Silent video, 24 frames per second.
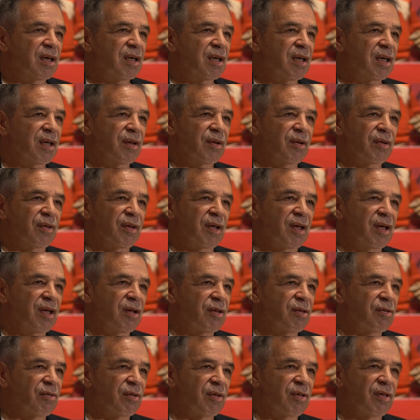either the
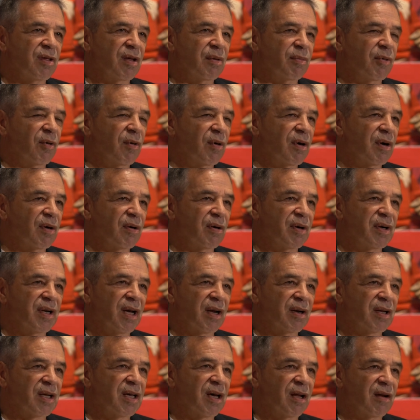eastern seaboard or
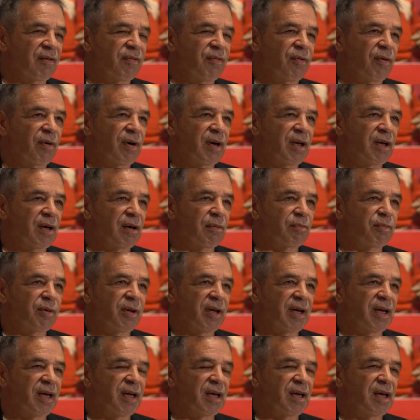down to California and
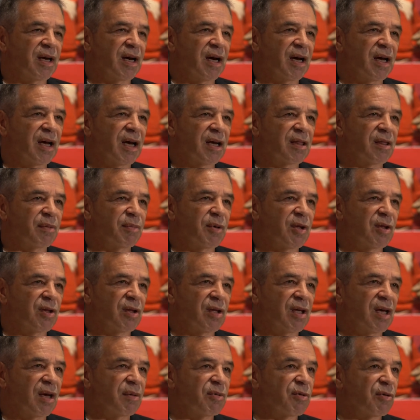play uh,
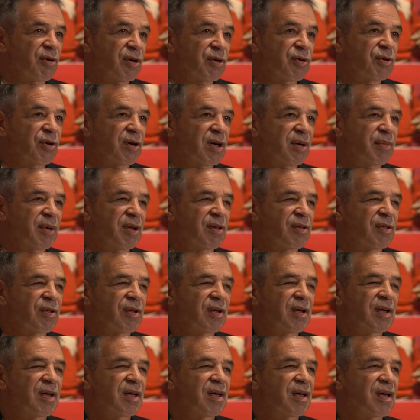exhibition games or in tournaments.
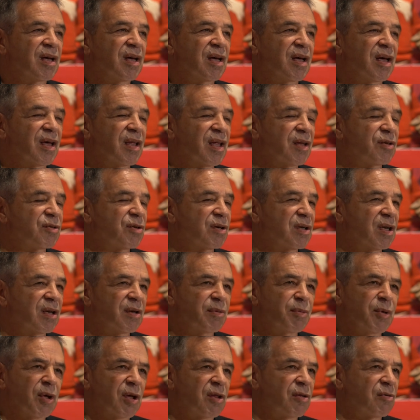It turned out
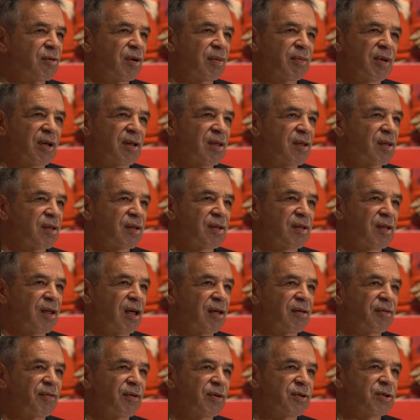to be an extremely
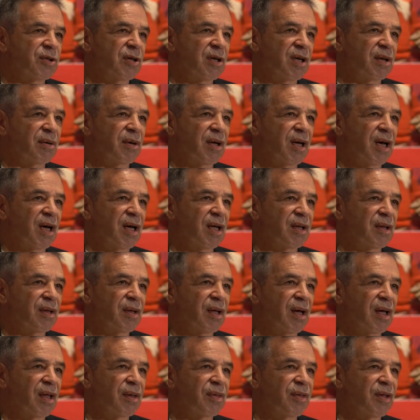successful uh,
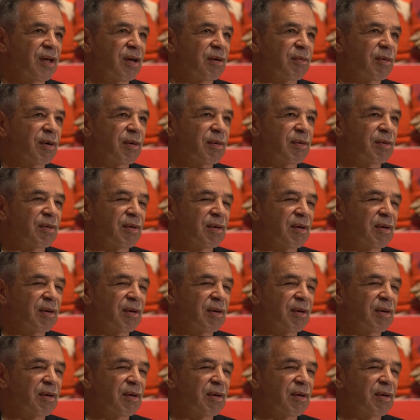uh, thing where